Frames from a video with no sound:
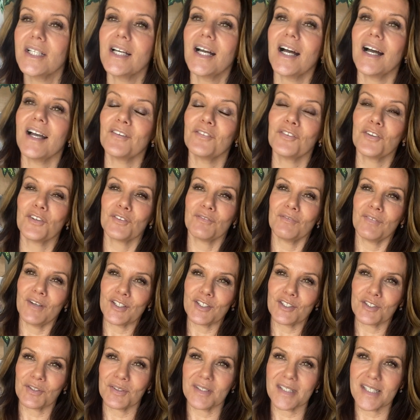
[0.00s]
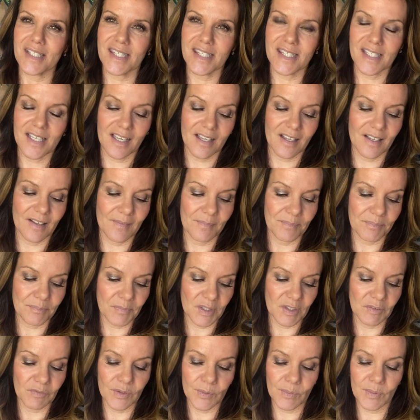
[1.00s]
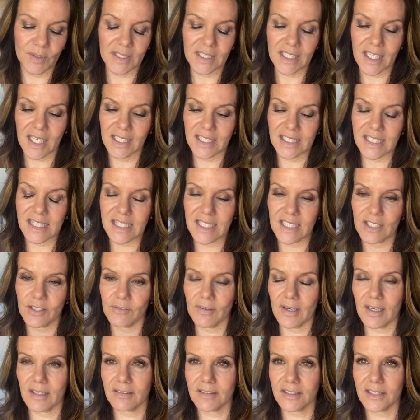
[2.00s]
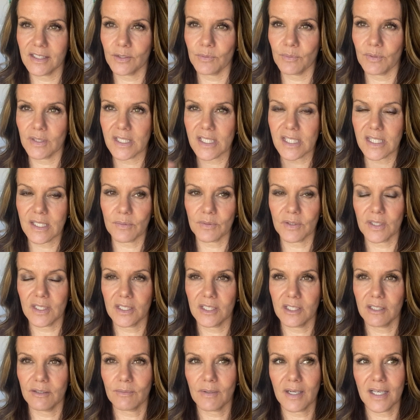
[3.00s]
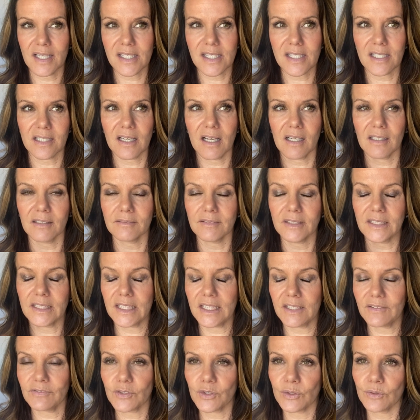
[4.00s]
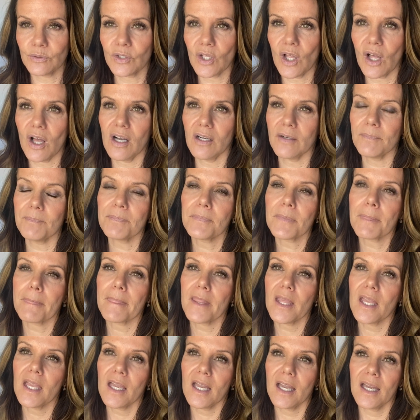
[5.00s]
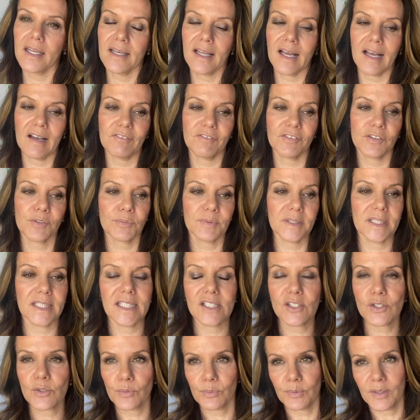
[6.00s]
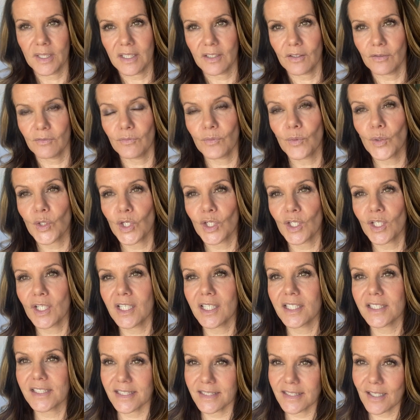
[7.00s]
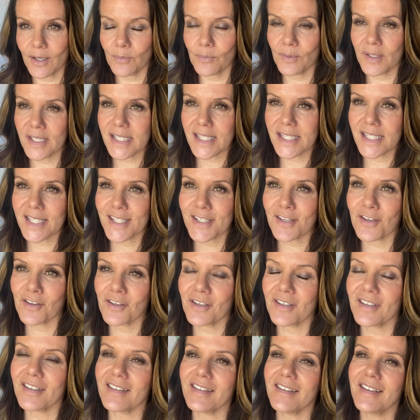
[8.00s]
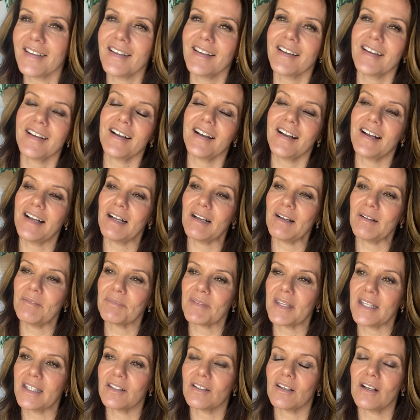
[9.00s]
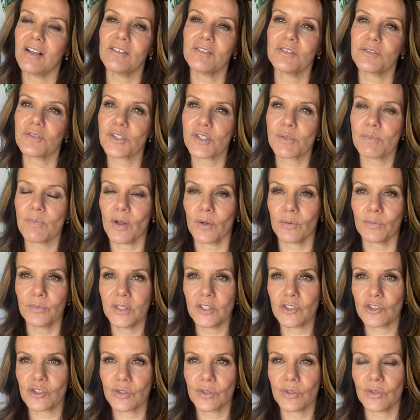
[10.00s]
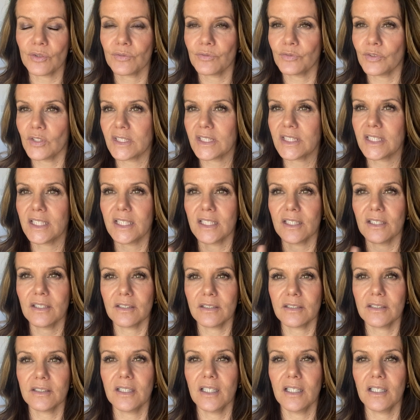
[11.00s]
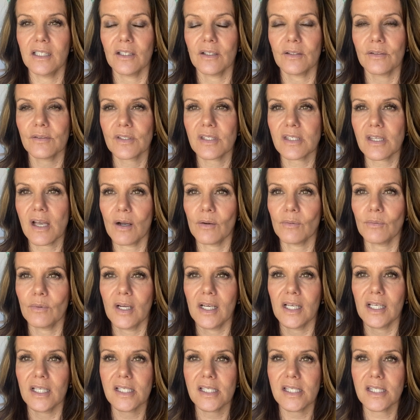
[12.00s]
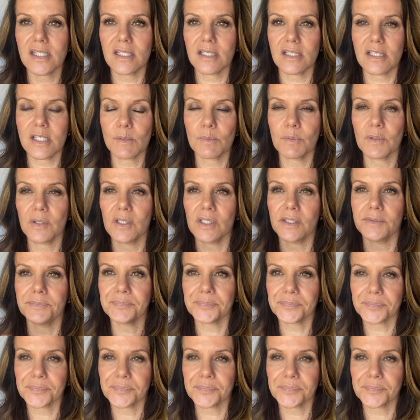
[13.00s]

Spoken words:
If you're adventurous, but if you want to kind of stay grounded, you want to stay within the US and not leave too long, and have 3 days a week of work, Southwest is good. And all those small regional, Frontier, you know, Southwest, Spirit,